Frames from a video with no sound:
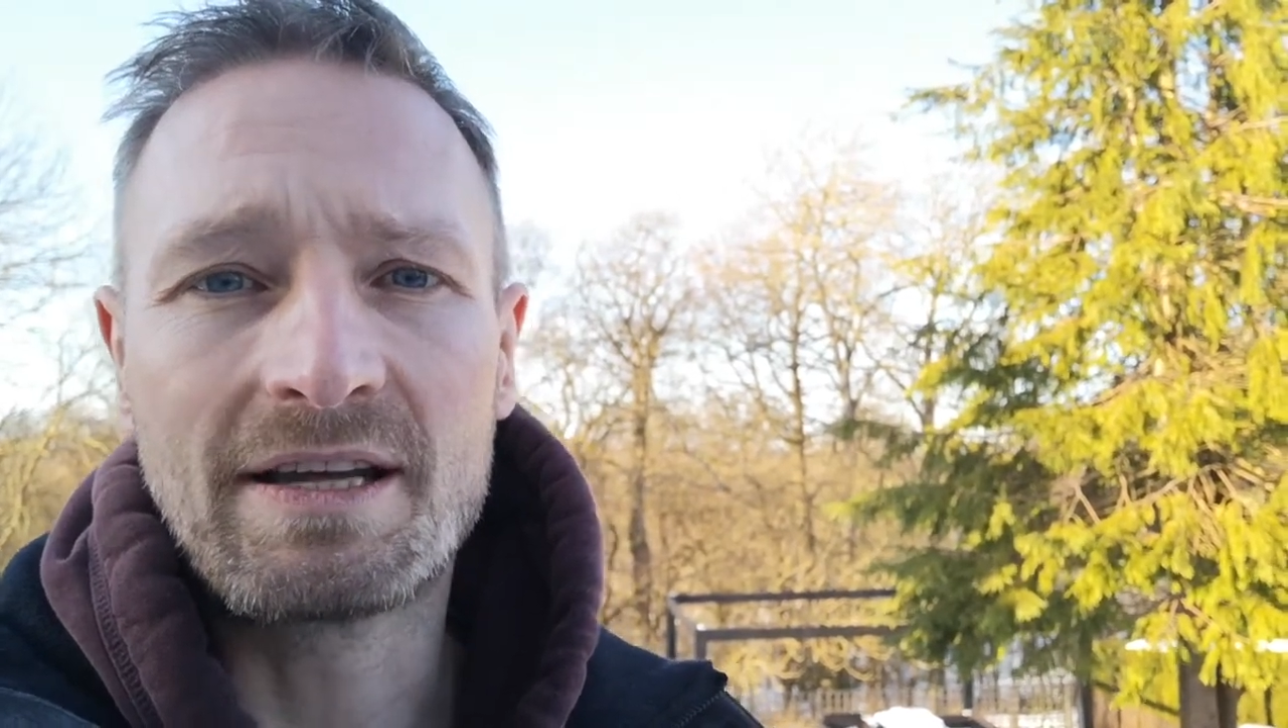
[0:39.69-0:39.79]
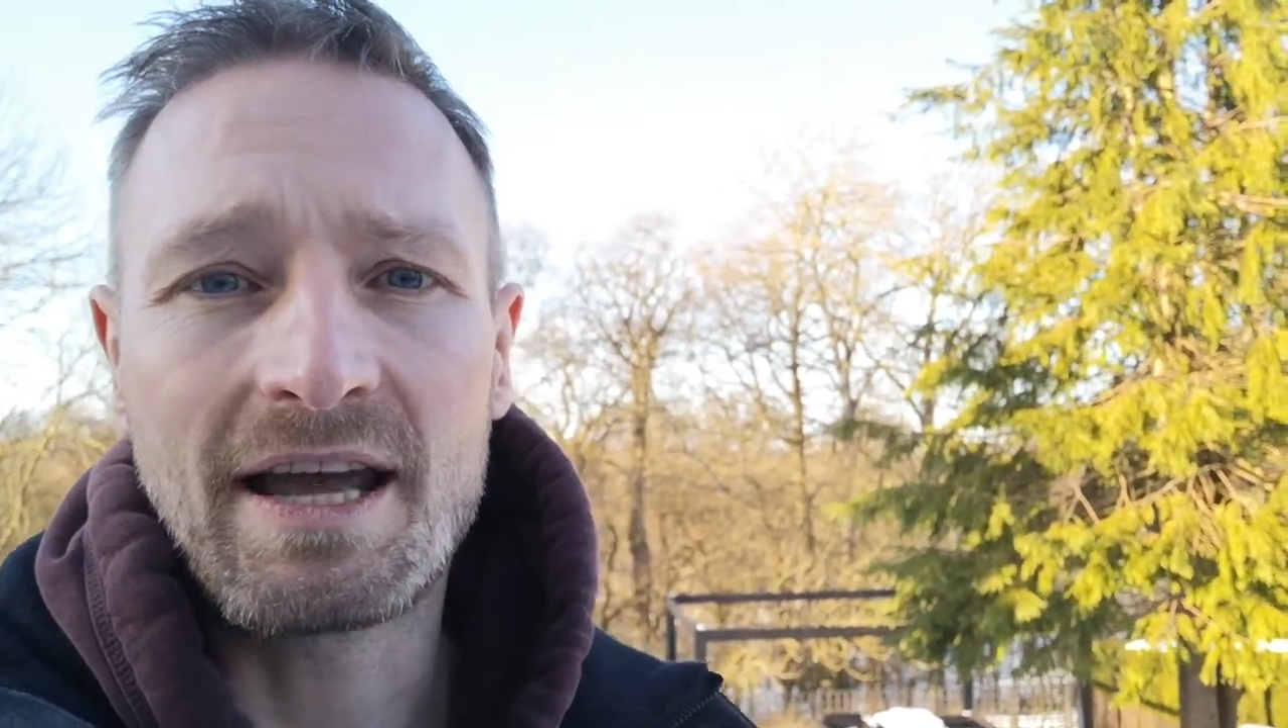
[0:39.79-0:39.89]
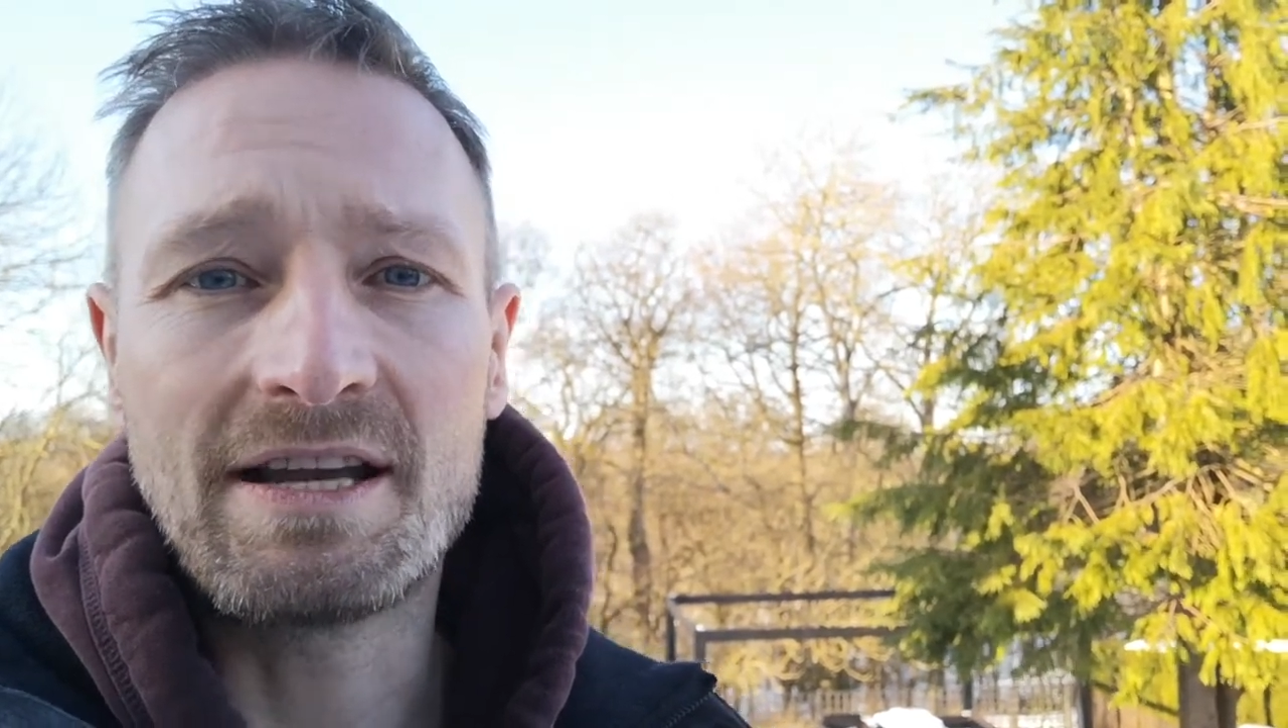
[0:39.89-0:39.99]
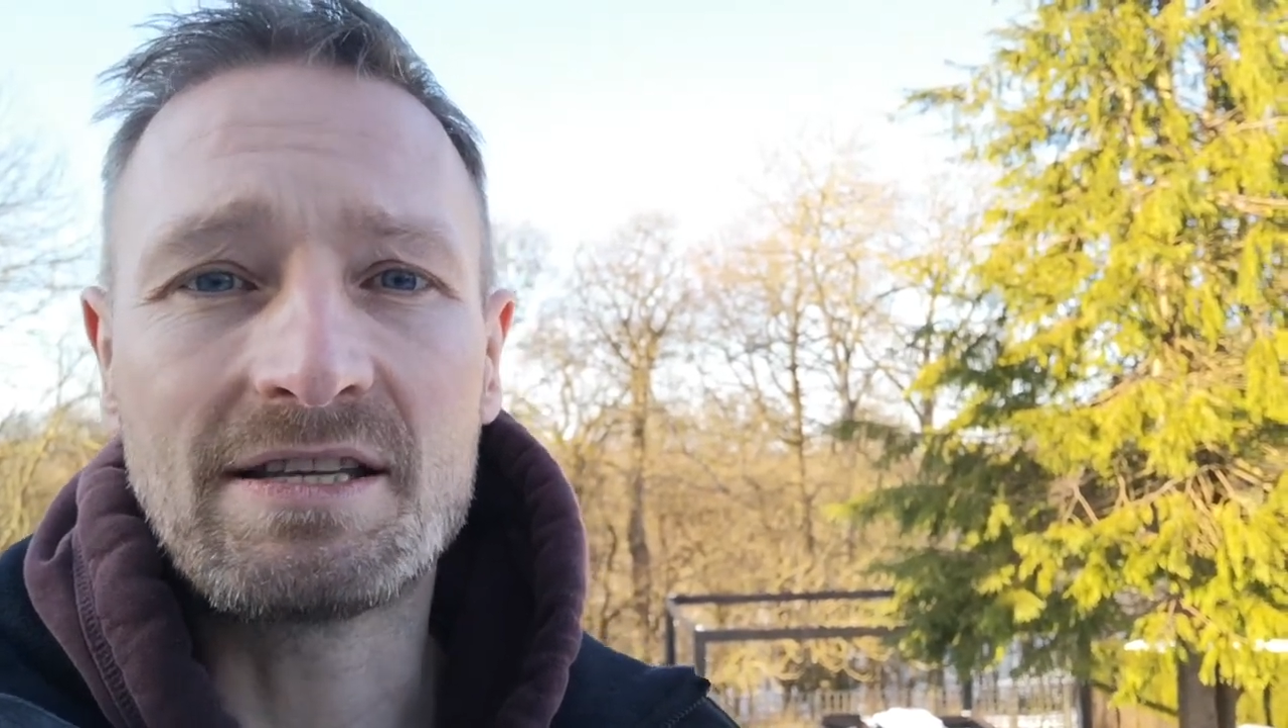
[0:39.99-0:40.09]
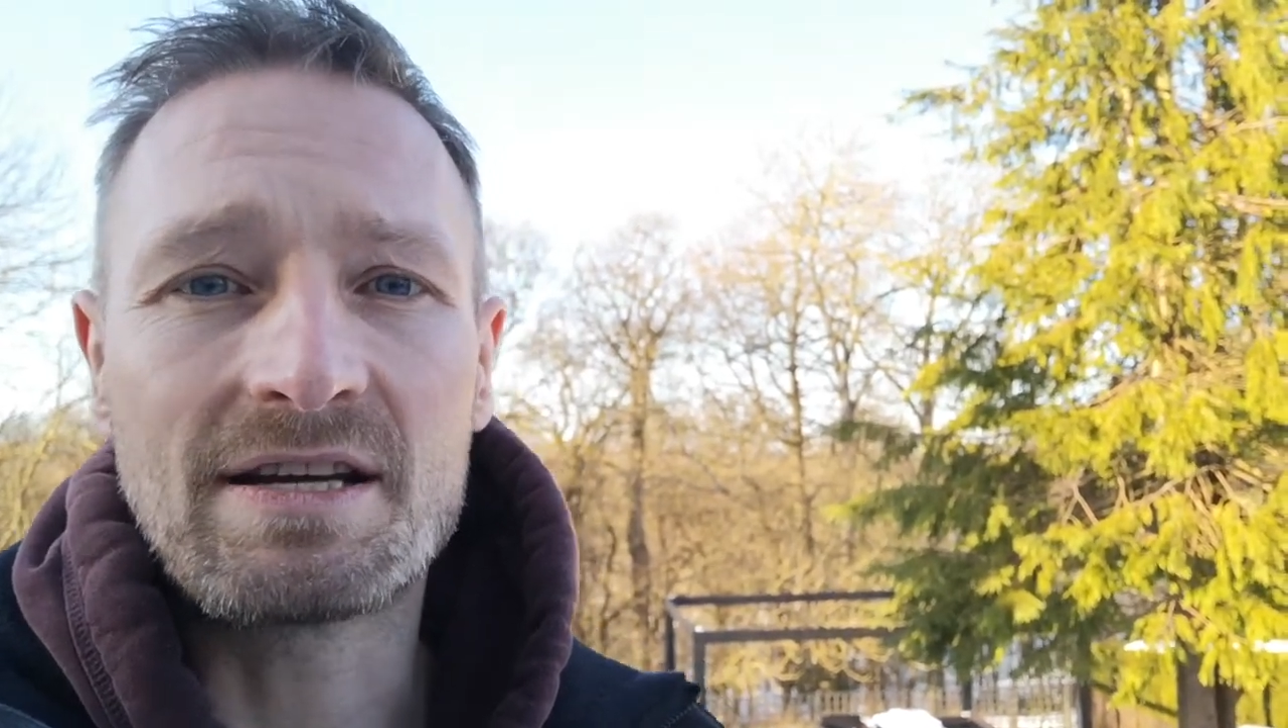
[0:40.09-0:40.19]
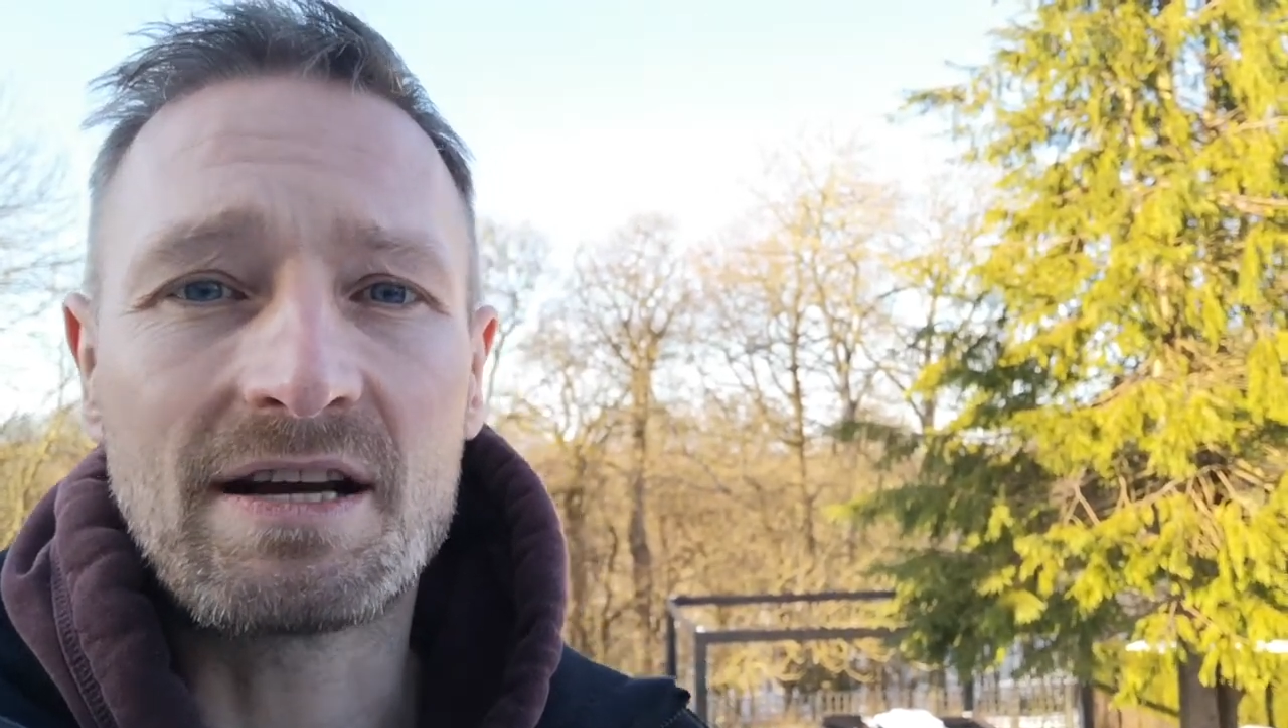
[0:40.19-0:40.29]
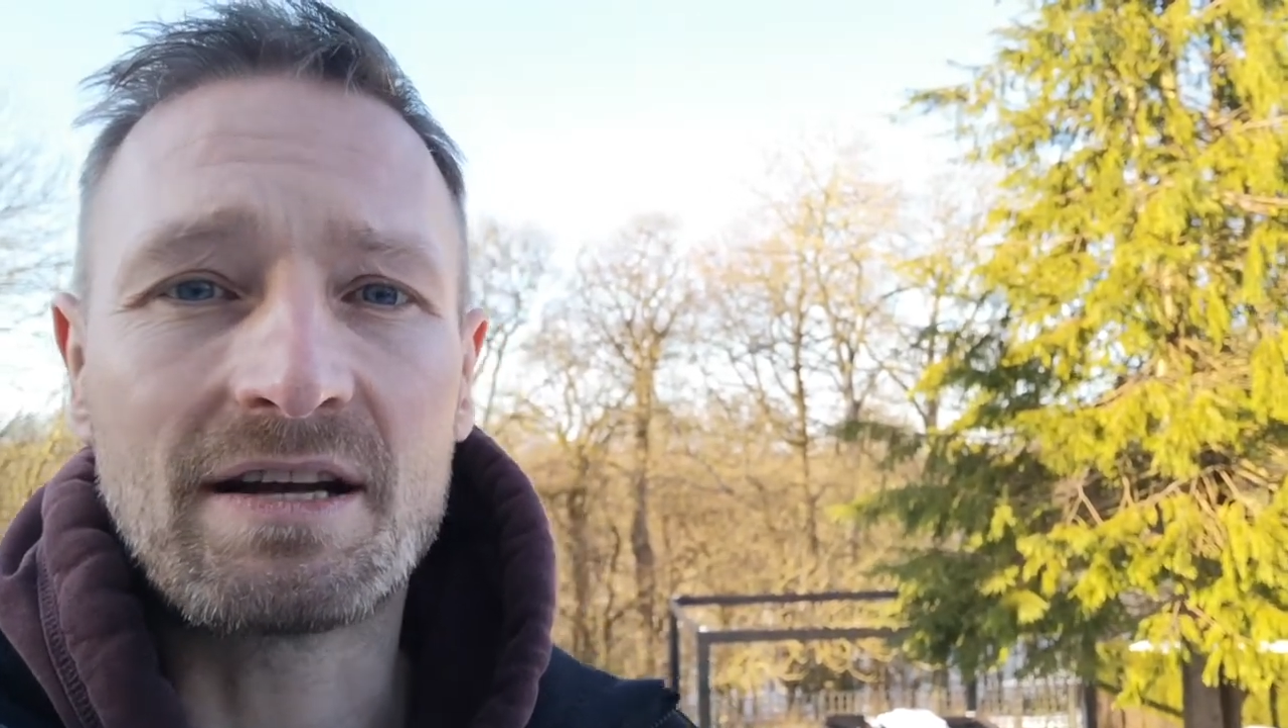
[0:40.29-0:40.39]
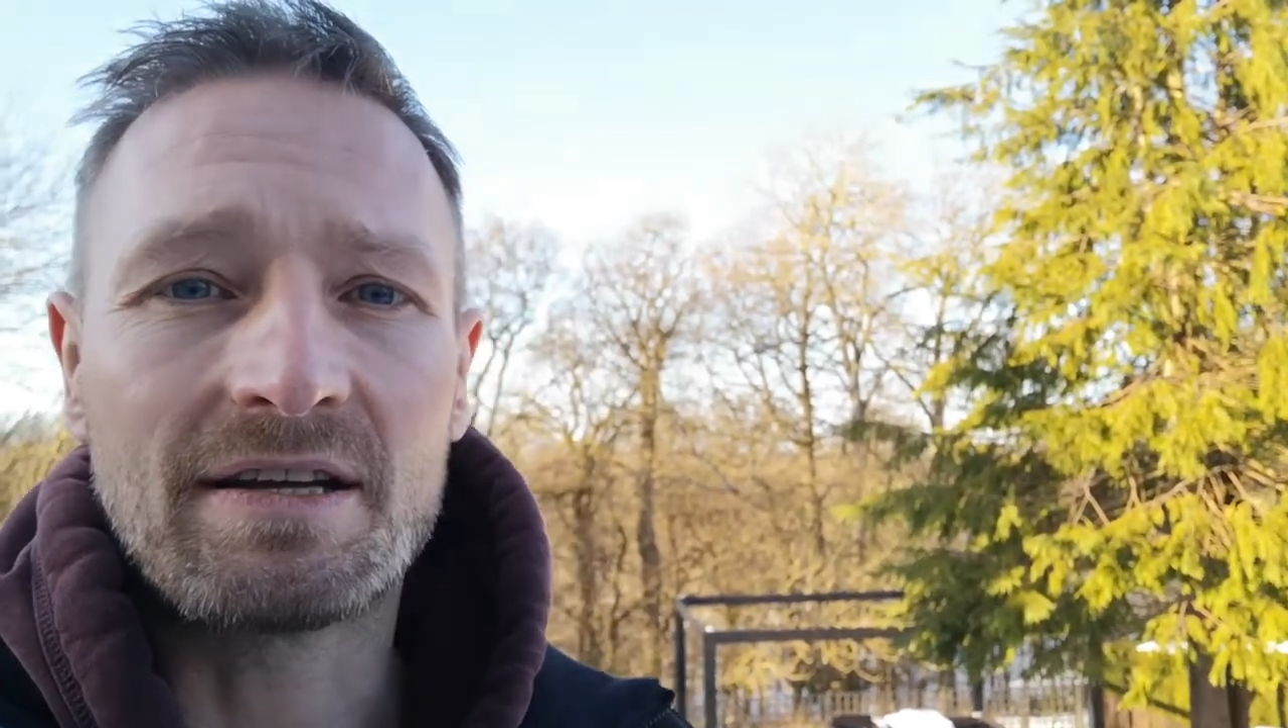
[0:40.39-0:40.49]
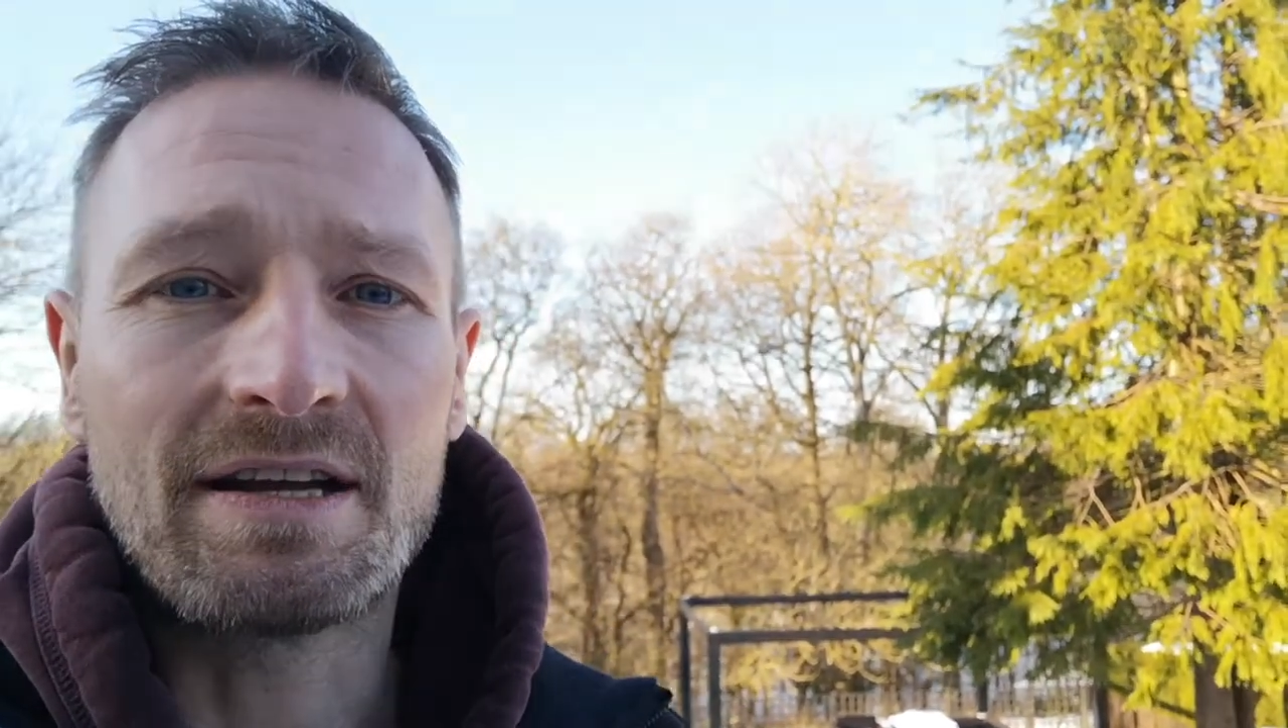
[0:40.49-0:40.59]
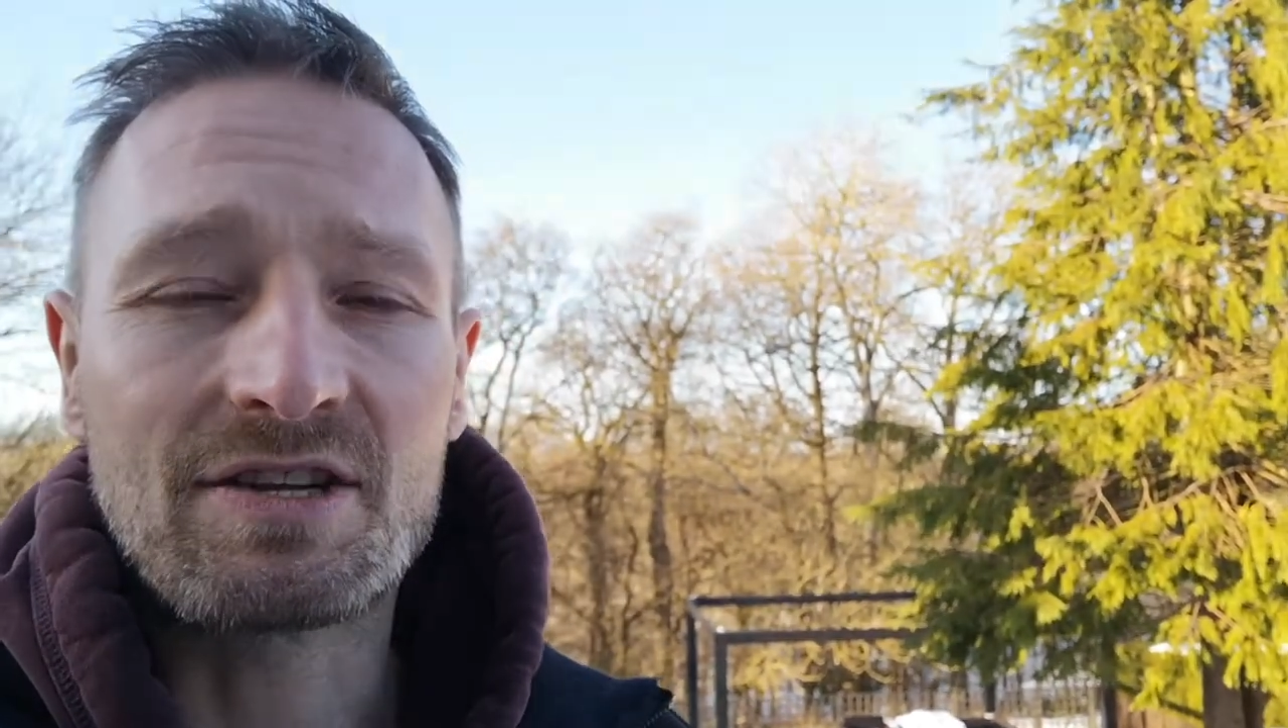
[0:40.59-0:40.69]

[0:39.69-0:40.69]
gained a